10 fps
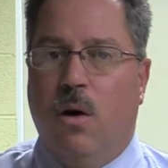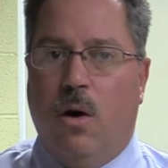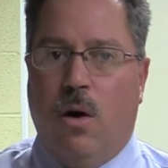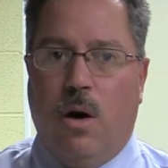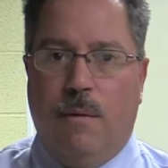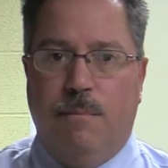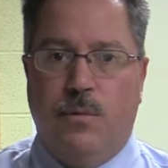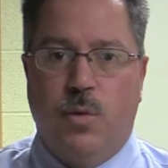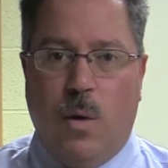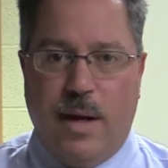are
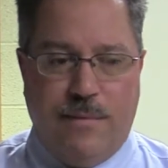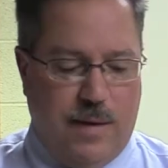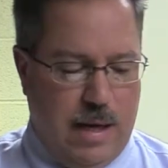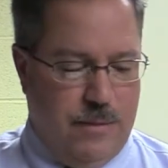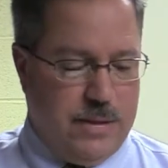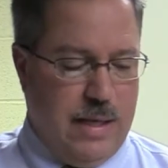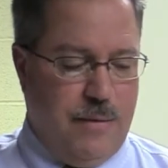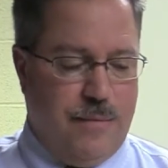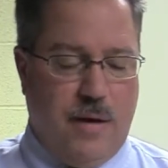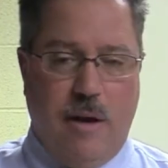25 to
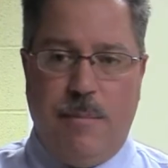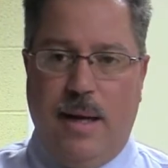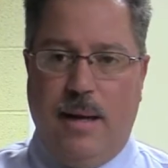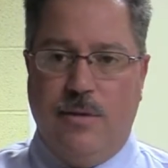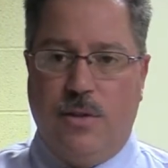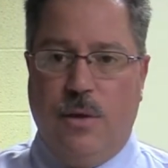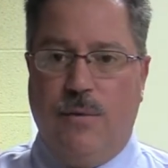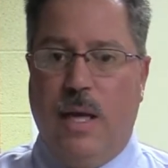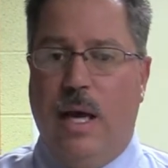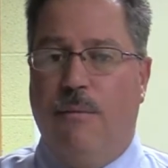75 pounds. So
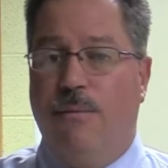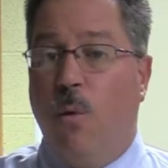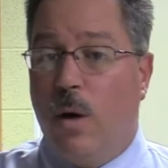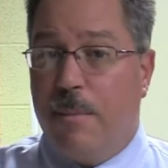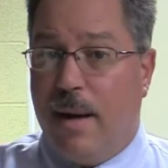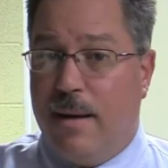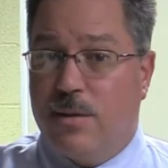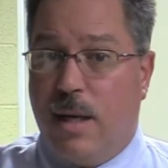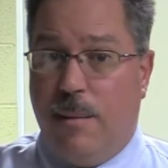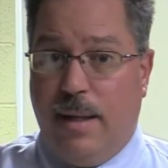if you have 40
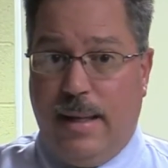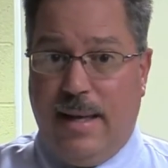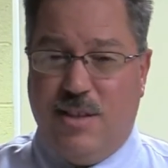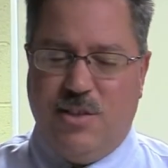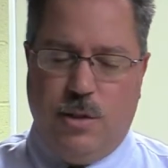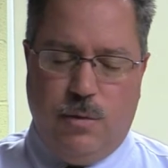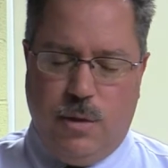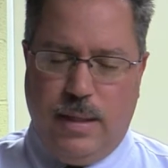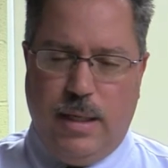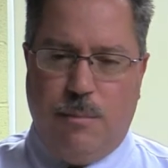pounds coming in the house, do you
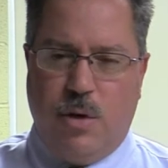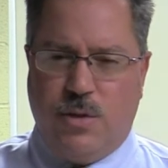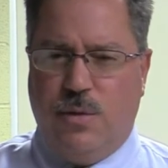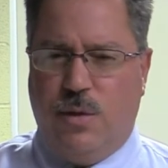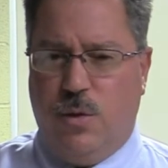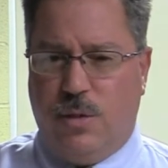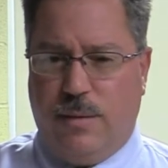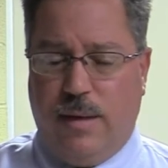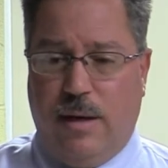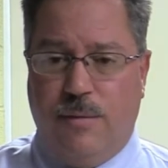really need a pressure reducing
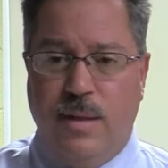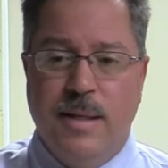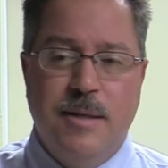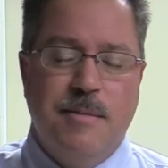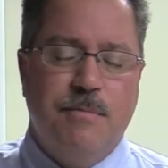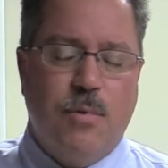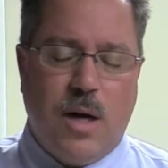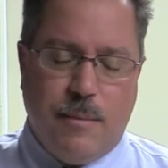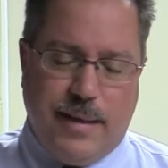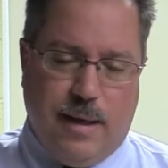valve?
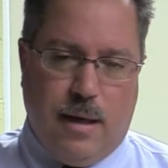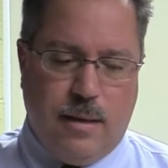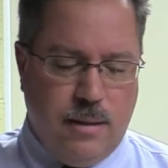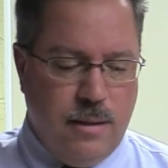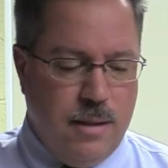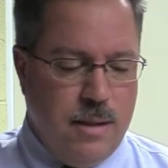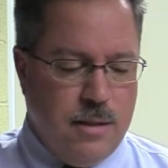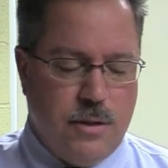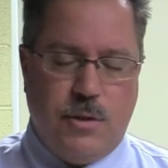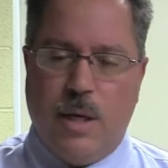Probably not.
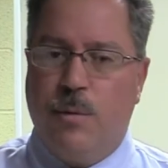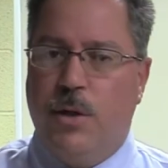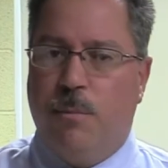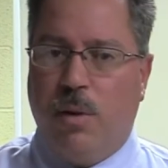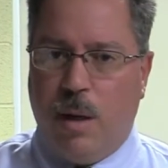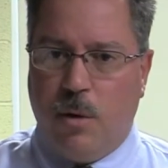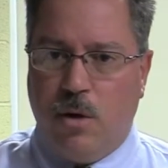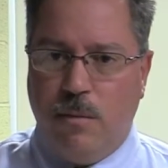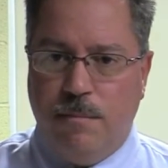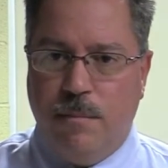So check with your plumber,